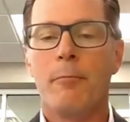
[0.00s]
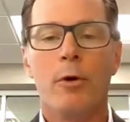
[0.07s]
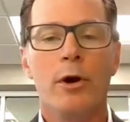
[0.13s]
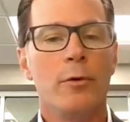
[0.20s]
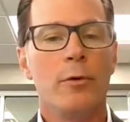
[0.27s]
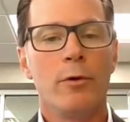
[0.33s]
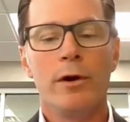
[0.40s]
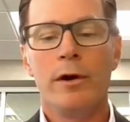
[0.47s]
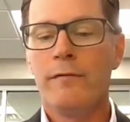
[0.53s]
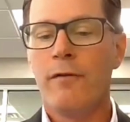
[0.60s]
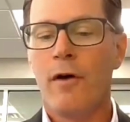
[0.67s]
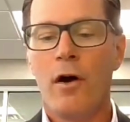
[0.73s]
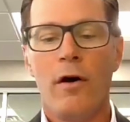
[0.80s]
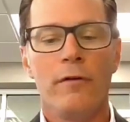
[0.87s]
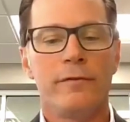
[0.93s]
we're
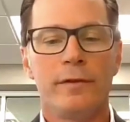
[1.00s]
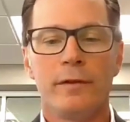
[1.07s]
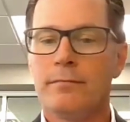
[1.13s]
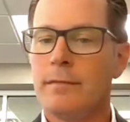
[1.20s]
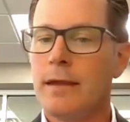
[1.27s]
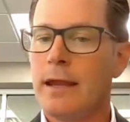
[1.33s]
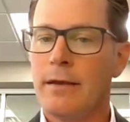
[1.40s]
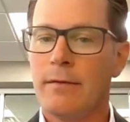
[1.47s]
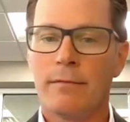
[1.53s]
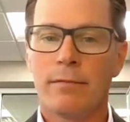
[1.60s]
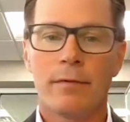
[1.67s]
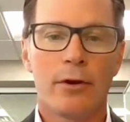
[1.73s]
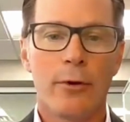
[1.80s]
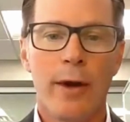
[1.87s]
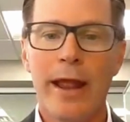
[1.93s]
involved in
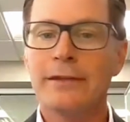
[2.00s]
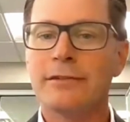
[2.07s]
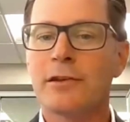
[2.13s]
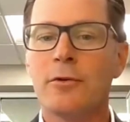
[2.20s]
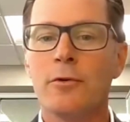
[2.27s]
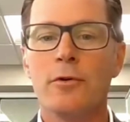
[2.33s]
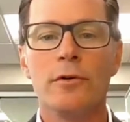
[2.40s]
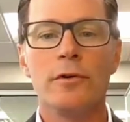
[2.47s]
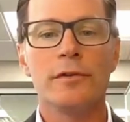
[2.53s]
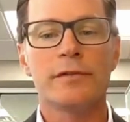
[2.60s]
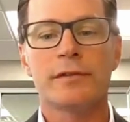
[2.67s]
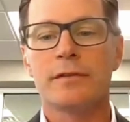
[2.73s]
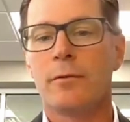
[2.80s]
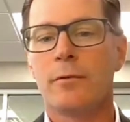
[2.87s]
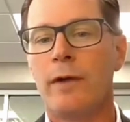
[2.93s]
grade
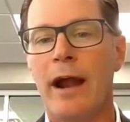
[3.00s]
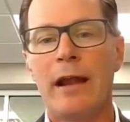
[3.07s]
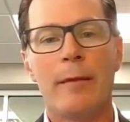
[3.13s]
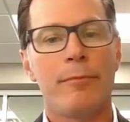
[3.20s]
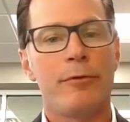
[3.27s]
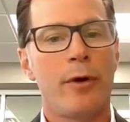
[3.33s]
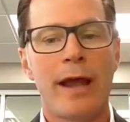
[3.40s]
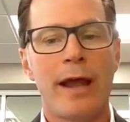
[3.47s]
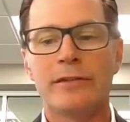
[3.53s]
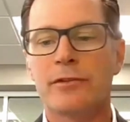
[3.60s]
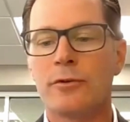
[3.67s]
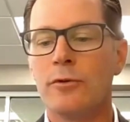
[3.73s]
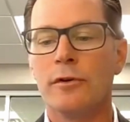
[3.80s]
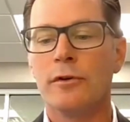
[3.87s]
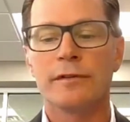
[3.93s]
schools right up through high
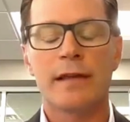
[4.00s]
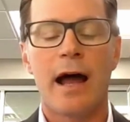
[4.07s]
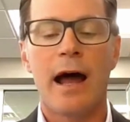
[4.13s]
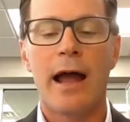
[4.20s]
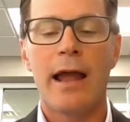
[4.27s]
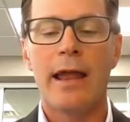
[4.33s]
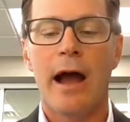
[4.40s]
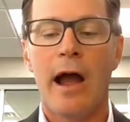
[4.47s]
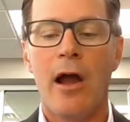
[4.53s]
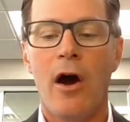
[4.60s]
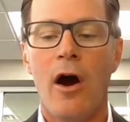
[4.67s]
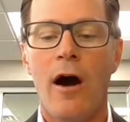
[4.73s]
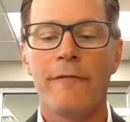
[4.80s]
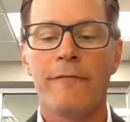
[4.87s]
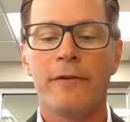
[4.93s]
schools. I
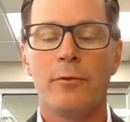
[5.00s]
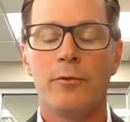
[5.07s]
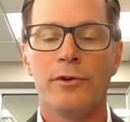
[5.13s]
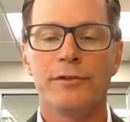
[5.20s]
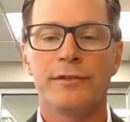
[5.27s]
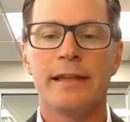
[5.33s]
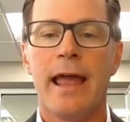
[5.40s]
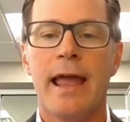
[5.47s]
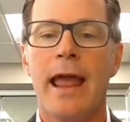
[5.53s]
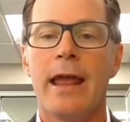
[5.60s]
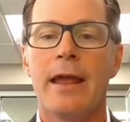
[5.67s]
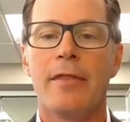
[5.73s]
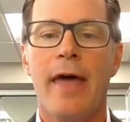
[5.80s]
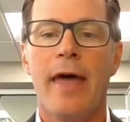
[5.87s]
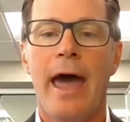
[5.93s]
often will
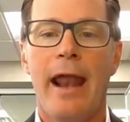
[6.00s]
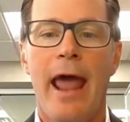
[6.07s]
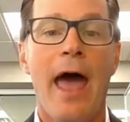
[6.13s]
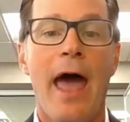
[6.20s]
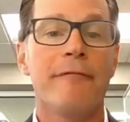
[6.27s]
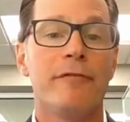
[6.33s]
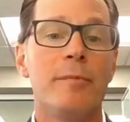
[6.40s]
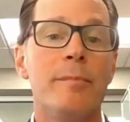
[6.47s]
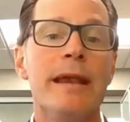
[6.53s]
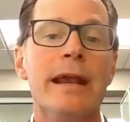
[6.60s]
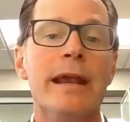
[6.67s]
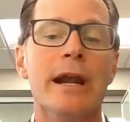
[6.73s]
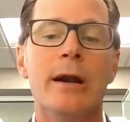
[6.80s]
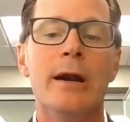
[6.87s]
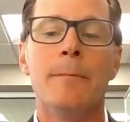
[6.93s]
say that at
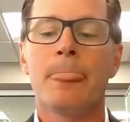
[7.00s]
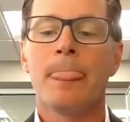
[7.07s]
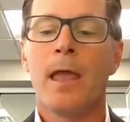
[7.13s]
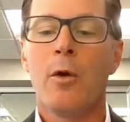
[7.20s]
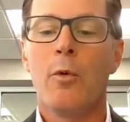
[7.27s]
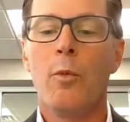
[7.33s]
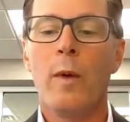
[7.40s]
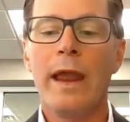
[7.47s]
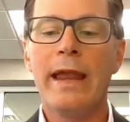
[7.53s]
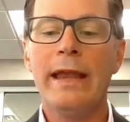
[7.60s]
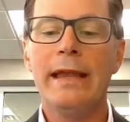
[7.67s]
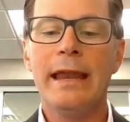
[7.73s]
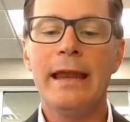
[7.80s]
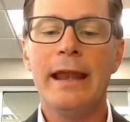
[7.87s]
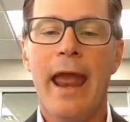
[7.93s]
Vermeer, we
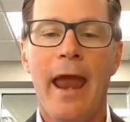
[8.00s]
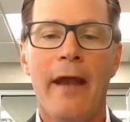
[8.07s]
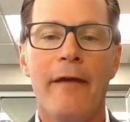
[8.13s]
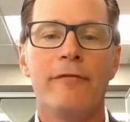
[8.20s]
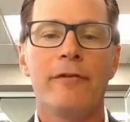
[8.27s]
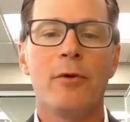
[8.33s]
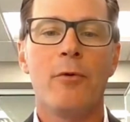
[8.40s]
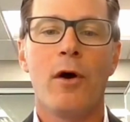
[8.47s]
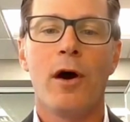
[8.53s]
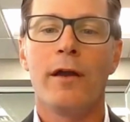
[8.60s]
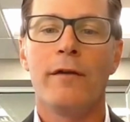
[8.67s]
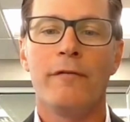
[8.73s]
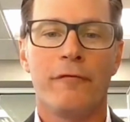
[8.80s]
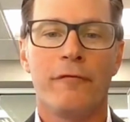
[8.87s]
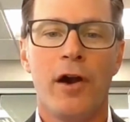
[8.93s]
need
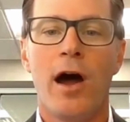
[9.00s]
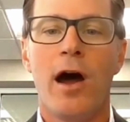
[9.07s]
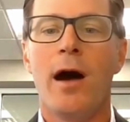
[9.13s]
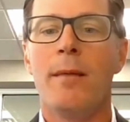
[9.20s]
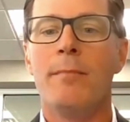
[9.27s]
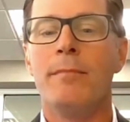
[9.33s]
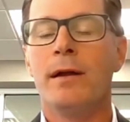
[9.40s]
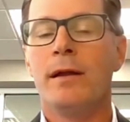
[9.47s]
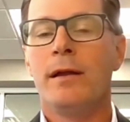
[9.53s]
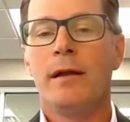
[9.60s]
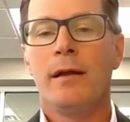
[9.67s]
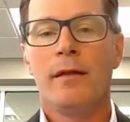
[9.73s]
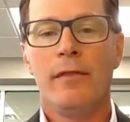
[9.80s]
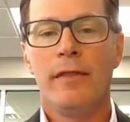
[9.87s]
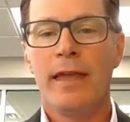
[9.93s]
everyone from
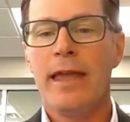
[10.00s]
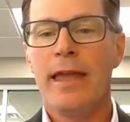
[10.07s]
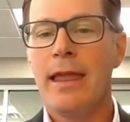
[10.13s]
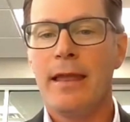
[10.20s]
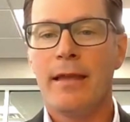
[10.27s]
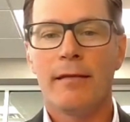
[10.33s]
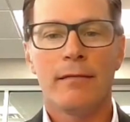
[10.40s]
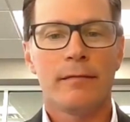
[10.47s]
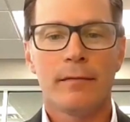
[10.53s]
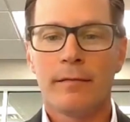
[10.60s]
the